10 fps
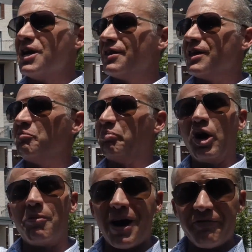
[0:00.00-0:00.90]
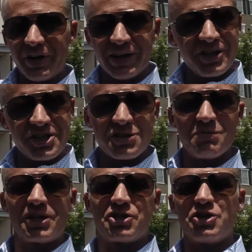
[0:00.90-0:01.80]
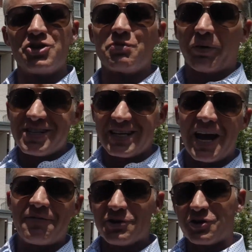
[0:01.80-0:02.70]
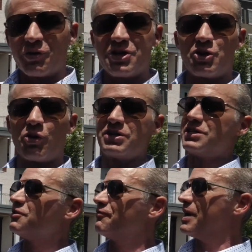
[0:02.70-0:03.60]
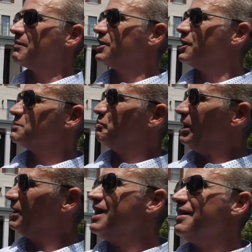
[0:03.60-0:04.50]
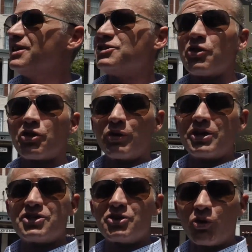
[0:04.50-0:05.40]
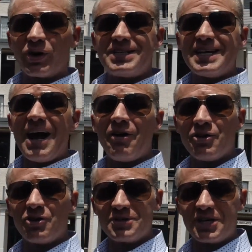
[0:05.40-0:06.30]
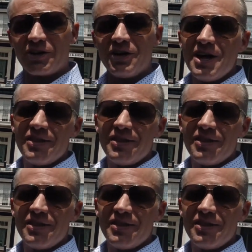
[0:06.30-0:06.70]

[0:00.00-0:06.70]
The Belmont Village is mixed use, plus they have those 3-story single family homes, but these are 3-story townhomes here.